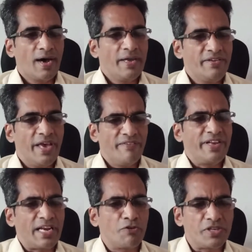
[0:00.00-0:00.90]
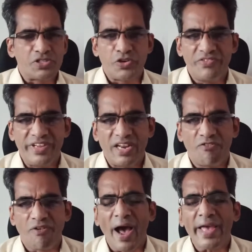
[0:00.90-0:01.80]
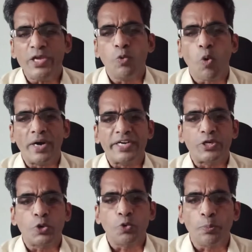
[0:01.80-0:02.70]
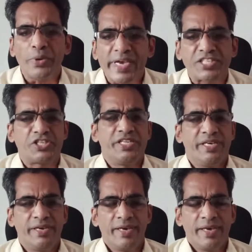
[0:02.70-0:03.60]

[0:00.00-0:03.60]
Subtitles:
I mean including Srivina, why you wanted to do PhD?